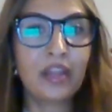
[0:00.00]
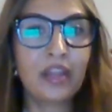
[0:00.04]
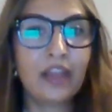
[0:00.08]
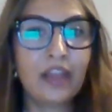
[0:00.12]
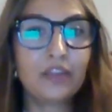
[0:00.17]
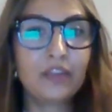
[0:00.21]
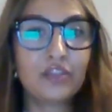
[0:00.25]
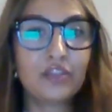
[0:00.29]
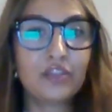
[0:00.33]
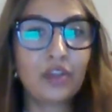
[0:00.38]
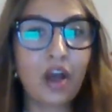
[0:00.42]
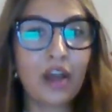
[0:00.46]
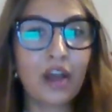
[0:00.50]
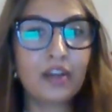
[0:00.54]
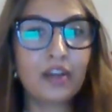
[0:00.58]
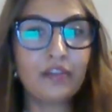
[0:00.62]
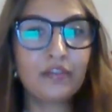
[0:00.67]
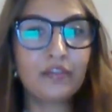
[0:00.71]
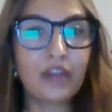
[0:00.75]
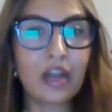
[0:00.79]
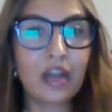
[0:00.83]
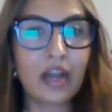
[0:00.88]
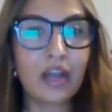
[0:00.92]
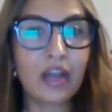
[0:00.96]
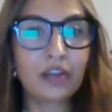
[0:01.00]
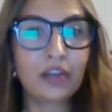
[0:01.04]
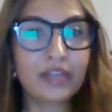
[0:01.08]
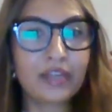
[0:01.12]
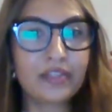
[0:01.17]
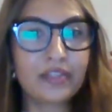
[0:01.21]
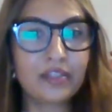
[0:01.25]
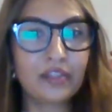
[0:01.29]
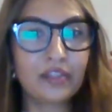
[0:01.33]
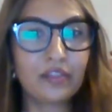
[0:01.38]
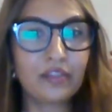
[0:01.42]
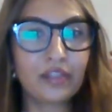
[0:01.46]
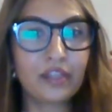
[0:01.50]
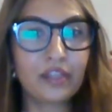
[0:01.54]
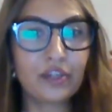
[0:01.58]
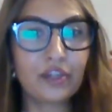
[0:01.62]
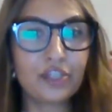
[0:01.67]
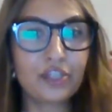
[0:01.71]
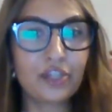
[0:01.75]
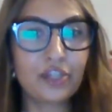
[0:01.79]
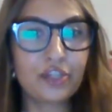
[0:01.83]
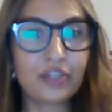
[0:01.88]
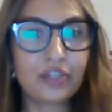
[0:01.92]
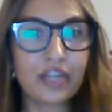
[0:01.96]
There's a great deal of
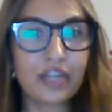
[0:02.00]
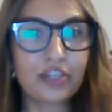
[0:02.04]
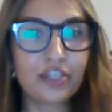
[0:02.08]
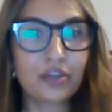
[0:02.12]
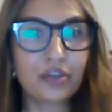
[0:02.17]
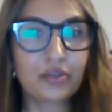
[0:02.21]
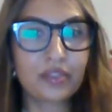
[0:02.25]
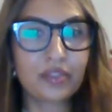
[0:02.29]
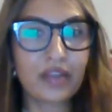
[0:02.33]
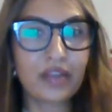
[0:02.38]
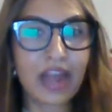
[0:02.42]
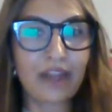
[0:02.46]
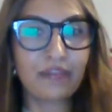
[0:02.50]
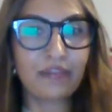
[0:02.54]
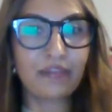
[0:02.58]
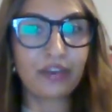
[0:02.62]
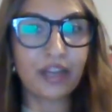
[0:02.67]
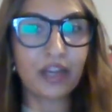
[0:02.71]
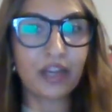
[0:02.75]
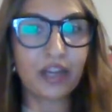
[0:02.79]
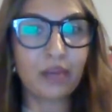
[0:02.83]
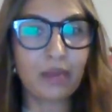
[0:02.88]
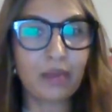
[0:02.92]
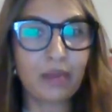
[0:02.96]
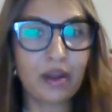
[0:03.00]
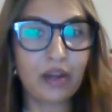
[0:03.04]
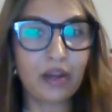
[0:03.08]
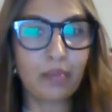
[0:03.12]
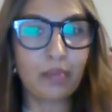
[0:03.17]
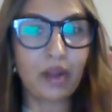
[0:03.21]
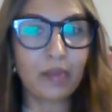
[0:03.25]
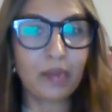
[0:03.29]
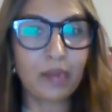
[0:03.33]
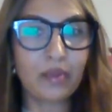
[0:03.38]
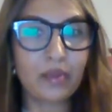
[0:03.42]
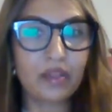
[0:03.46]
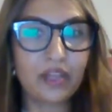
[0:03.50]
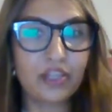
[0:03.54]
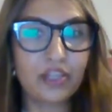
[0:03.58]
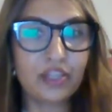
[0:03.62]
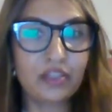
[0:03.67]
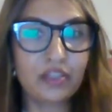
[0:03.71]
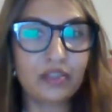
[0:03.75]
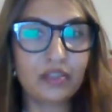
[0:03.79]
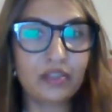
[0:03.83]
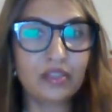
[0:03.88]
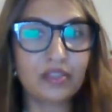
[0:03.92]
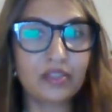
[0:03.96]
literature that shows in African American
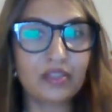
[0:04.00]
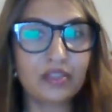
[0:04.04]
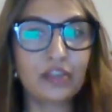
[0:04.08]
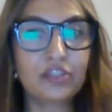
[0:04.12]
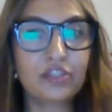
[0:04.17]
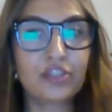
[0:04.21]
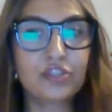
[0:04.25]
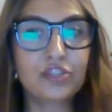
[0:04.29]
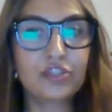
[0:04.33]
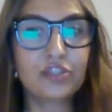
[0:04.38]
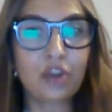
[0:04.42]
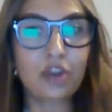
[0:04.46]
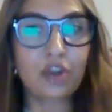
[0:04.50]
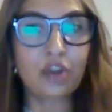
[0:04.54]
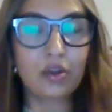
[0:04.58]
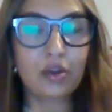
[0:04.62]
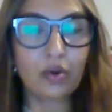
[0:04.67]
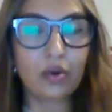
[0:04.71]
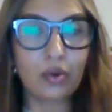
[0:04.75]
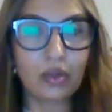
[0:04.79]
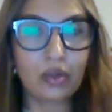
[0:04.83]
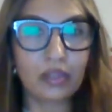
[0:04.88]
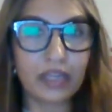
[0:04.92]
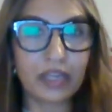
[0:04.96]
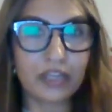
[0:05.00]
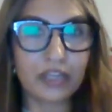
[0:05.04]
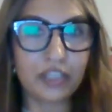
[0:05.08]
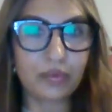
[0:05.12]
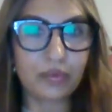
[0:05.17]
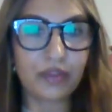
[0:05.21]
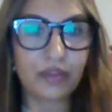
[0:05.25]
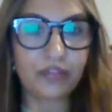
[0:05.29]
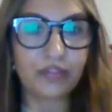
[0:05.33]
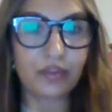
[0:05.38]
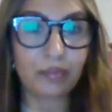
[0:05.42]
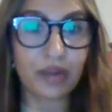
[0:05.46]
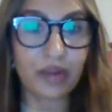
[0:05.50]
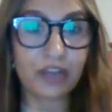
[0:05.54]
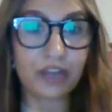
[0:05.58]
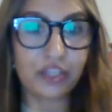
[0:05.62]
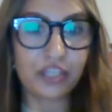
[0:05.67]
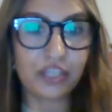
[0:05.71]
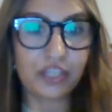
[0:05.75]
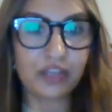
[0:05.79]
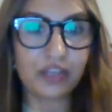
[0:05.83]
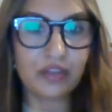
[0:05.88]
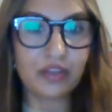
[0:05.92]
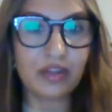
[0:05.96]
populations, there's a strong correlation with
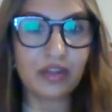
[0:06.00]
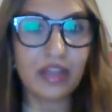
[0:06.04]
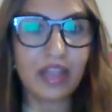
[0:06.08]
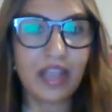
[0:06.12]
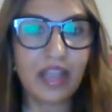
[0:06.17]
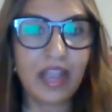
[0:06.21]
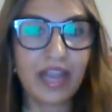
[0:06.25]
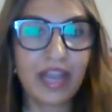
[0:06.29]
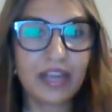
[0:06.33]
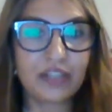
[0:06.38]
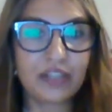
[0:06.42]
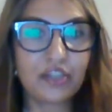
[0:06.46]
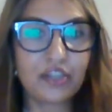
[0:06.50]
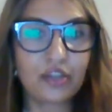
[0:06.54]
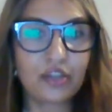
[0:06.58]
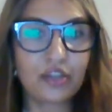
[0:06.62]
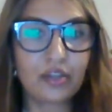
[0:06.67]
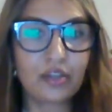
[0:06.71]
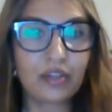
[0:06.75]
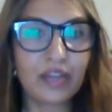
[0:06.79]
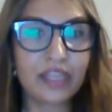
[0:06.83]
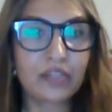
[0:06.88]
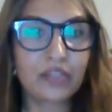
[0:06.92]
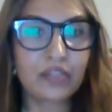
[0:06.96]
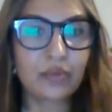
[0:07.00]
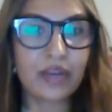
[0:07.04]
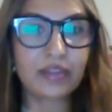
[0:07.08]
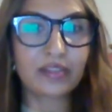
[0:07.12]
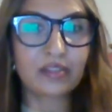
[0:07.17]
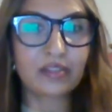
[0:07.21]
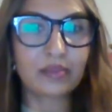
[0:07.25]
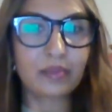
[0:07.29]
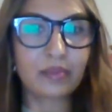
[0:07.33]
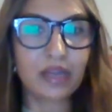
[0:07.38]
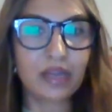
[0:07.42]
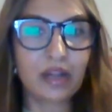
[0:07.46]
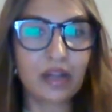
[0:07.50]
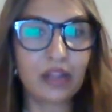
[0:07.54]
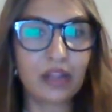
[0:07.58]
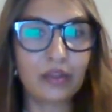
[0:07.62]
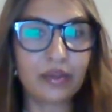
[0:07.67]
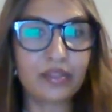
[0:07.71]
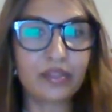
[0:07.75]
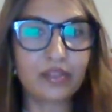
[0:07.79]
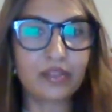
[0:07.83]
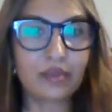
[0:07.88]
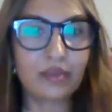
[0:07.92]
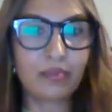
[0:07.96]
depression and internalized racism and
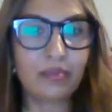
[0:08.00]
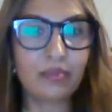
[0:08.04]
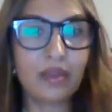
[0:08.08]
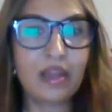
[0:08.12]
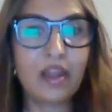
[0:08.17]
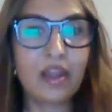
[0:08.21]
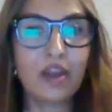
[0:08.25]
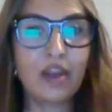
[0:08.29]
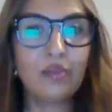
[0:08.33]
colorism,